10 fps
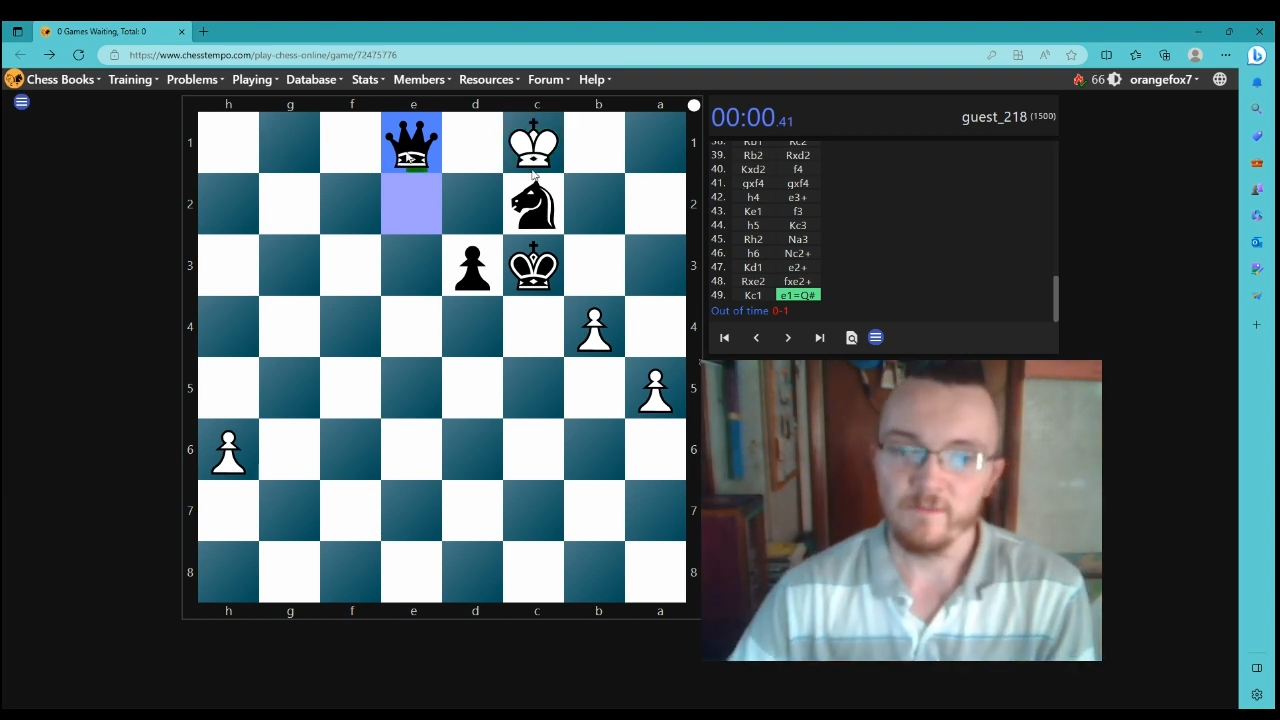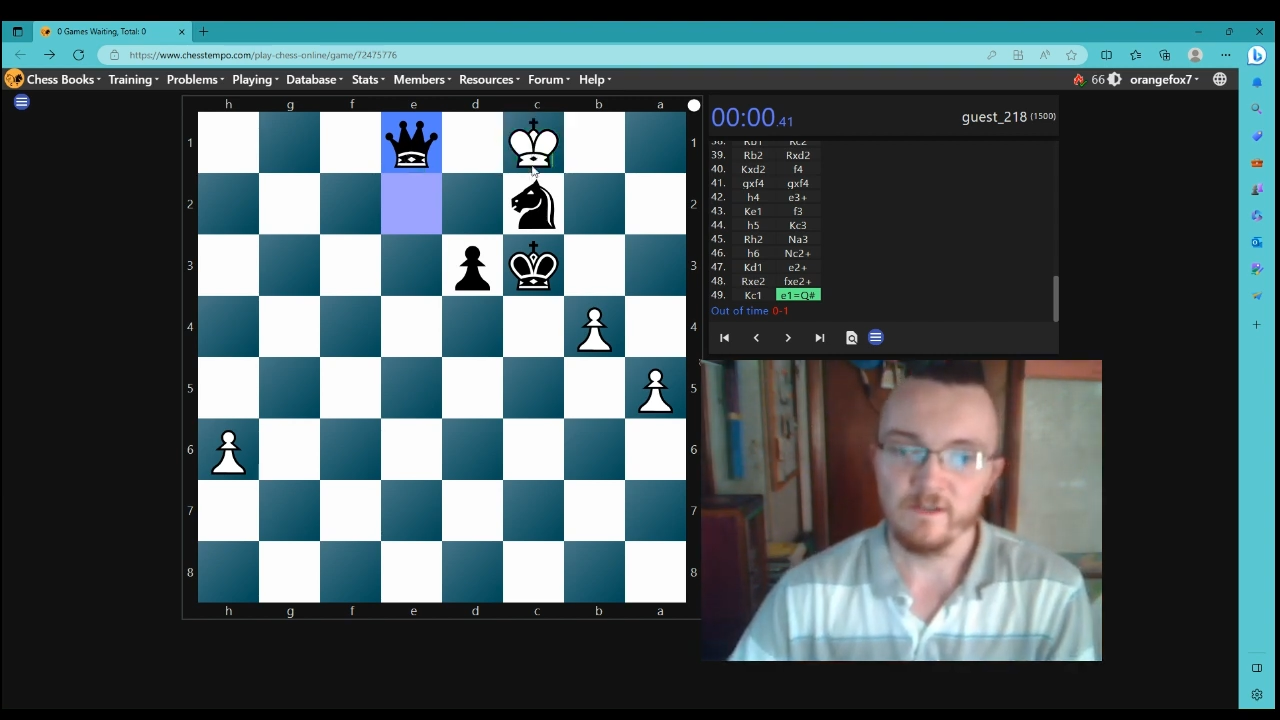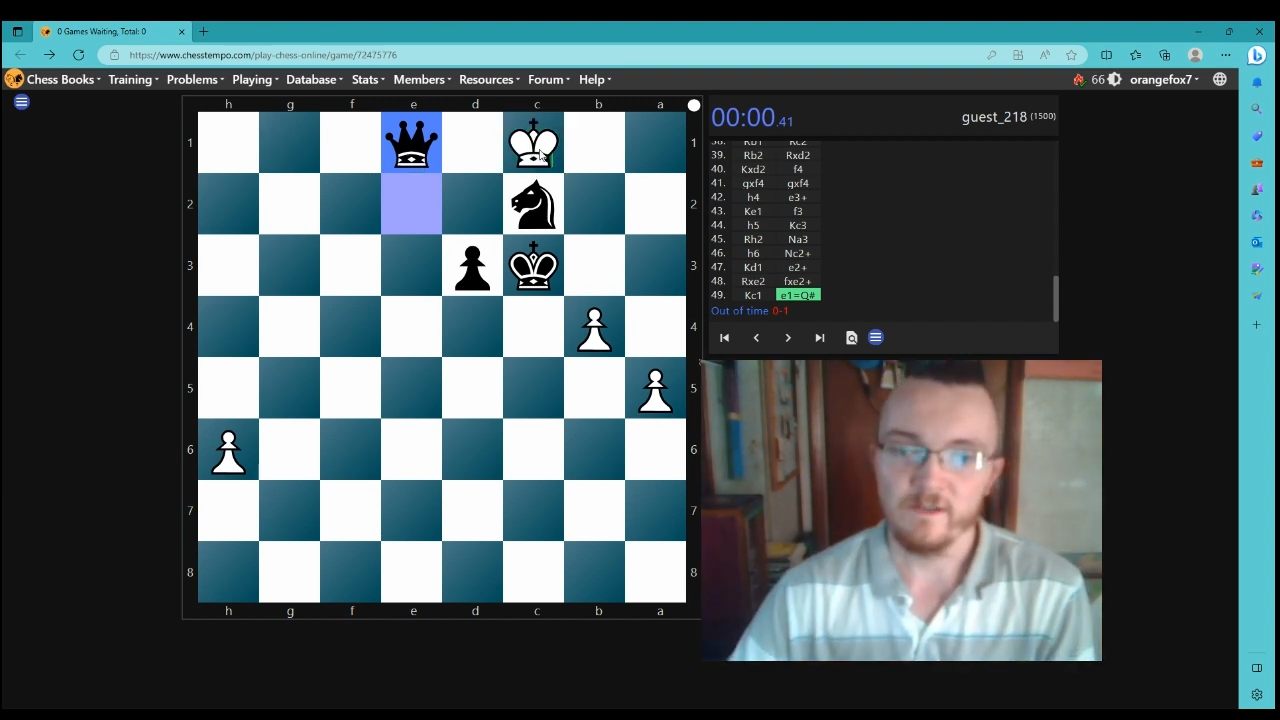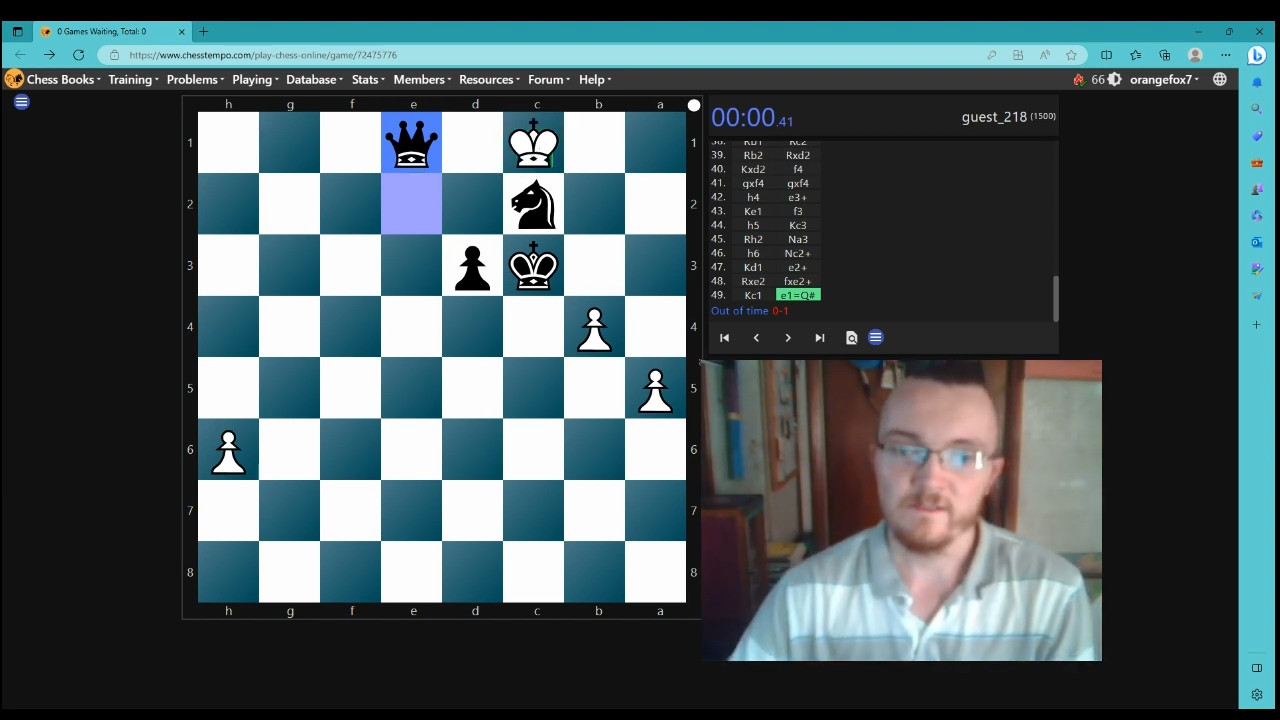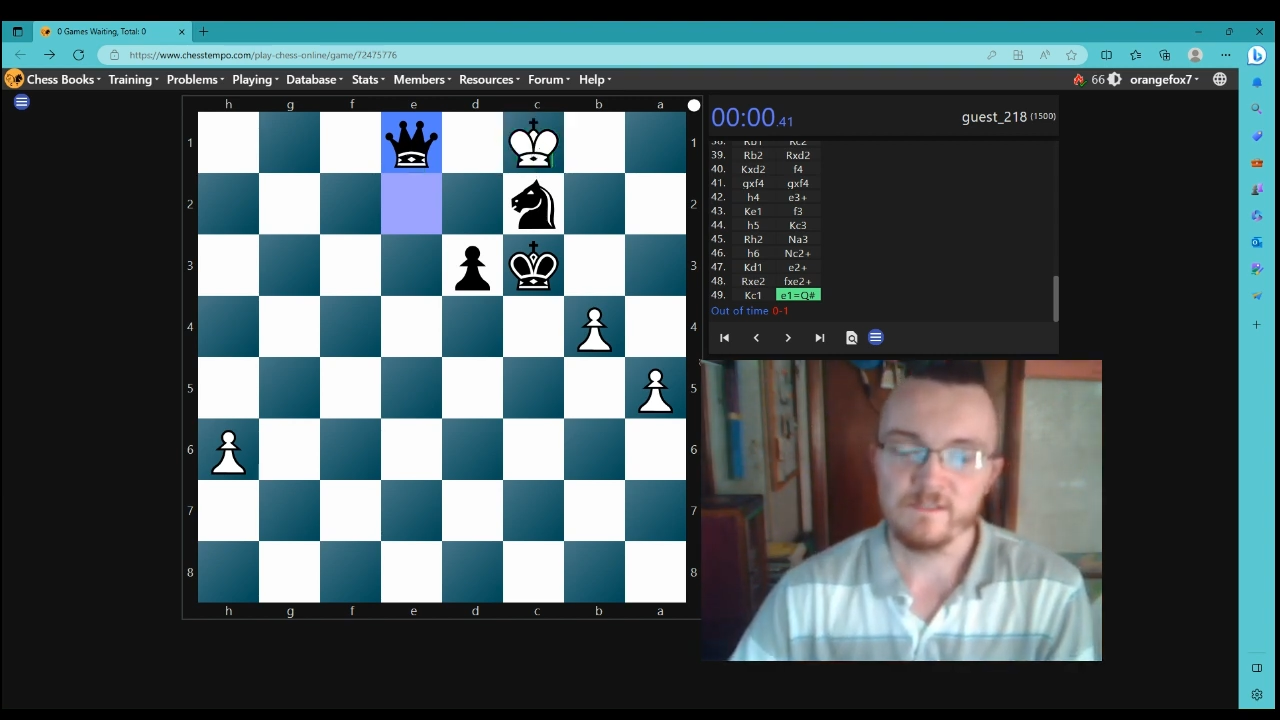
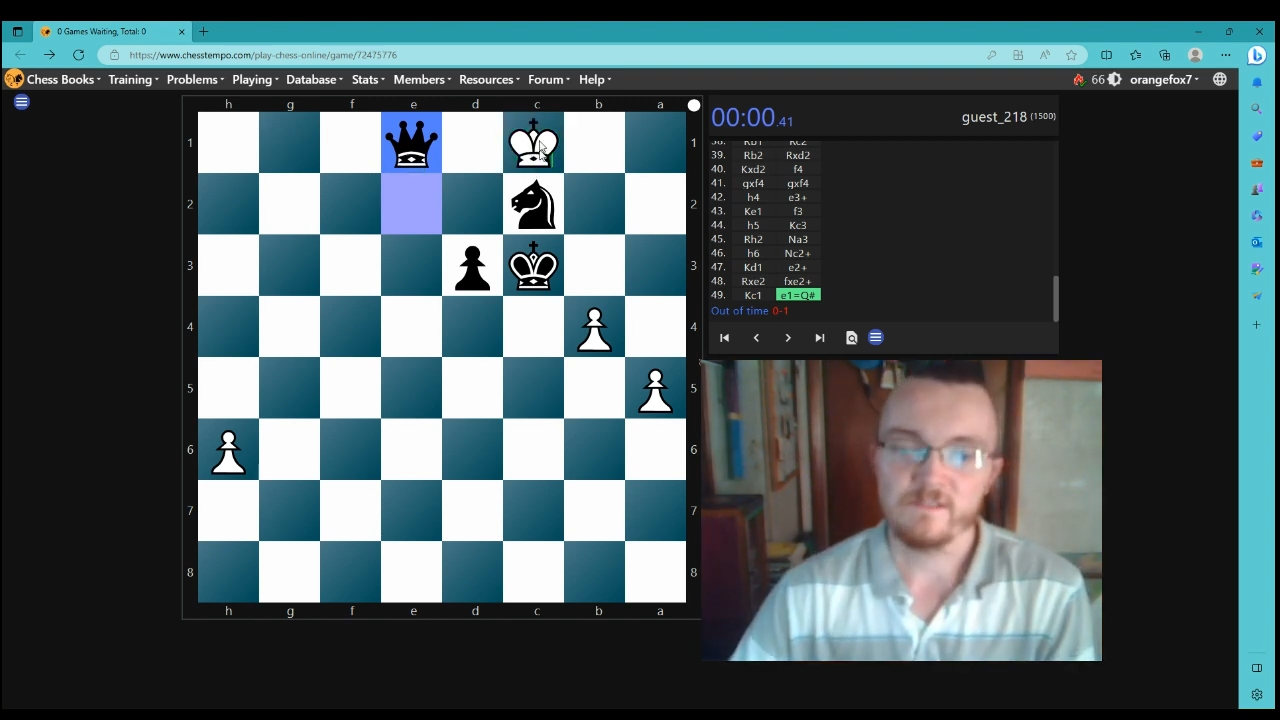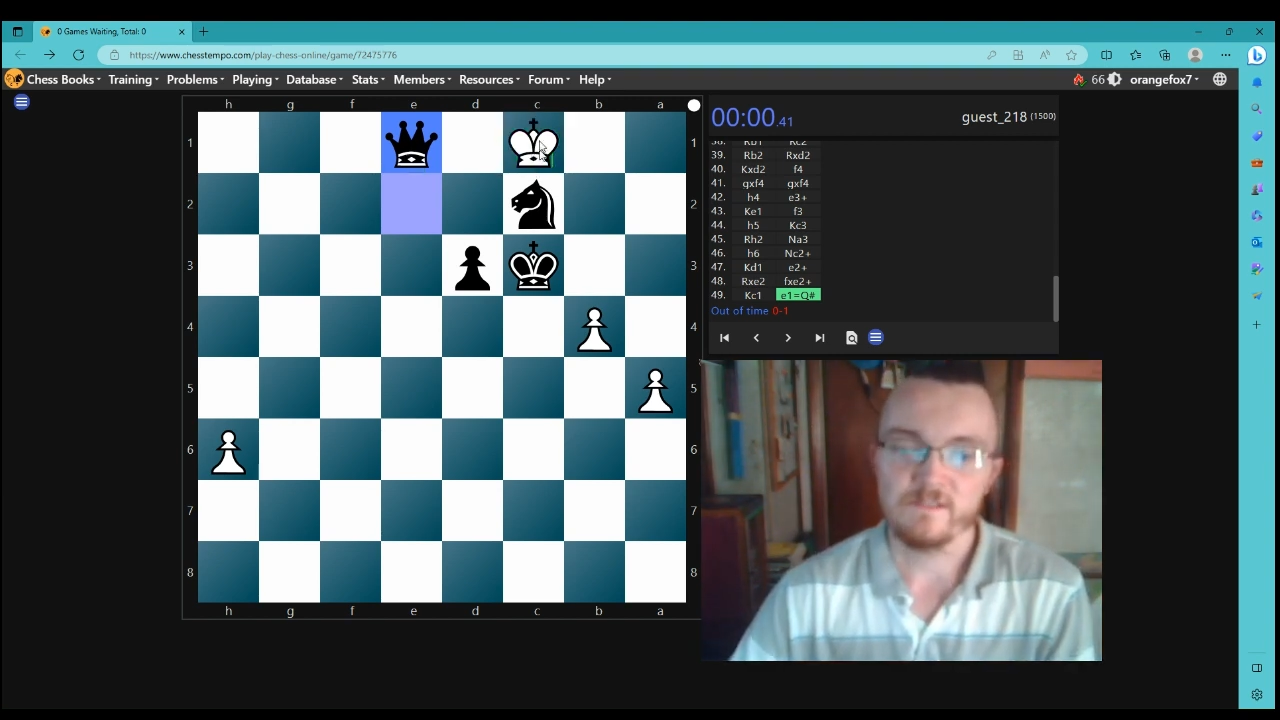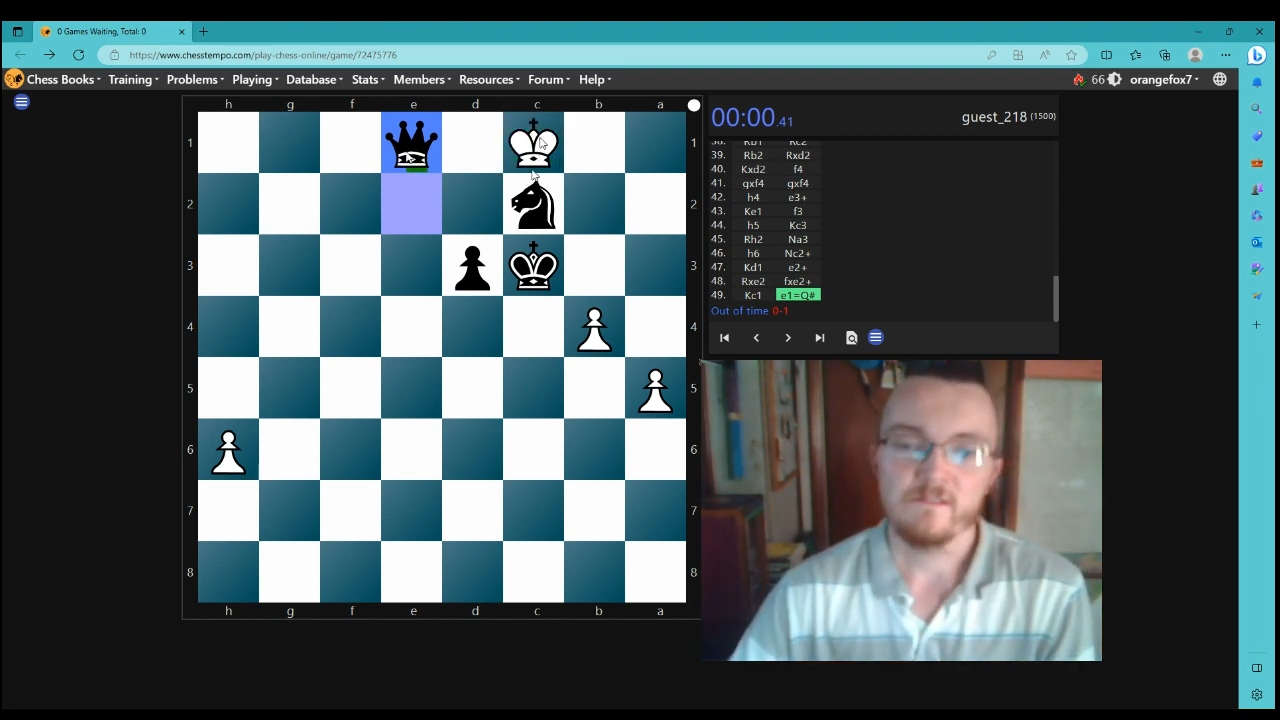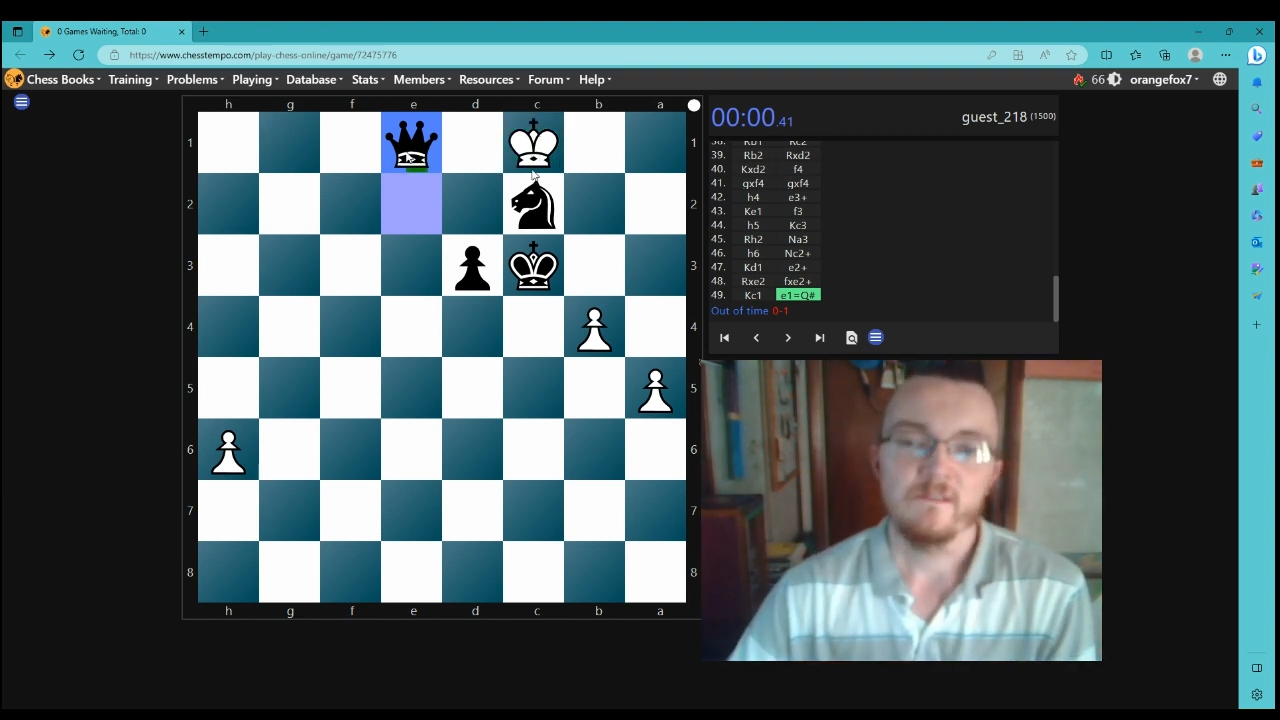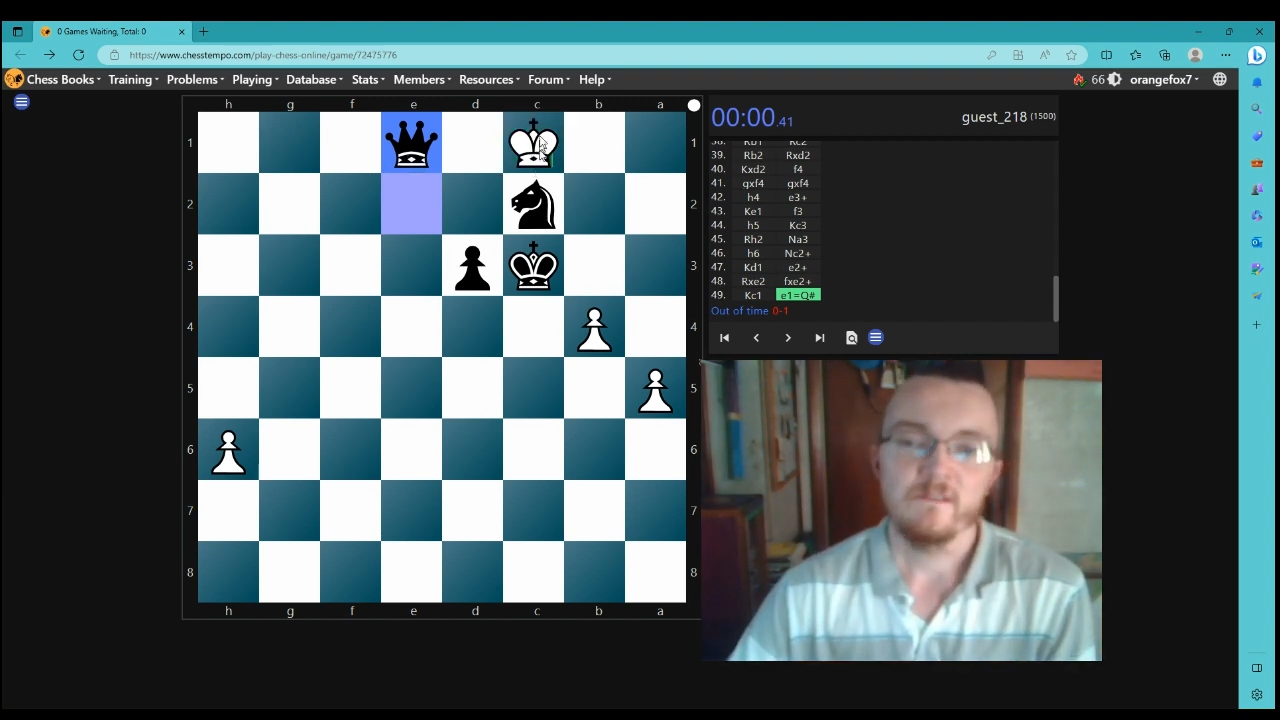because